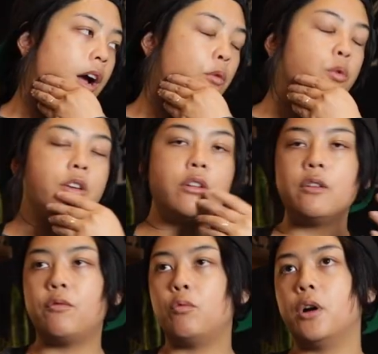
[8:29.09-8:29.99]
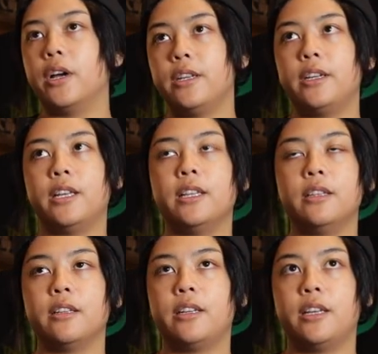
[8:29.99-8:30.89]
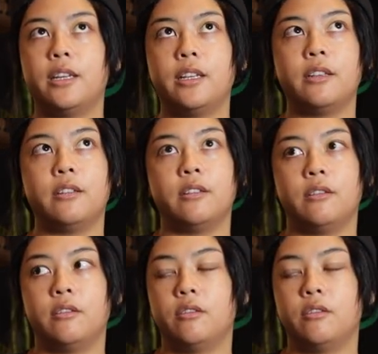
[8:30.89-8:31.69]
I wonder if one can, can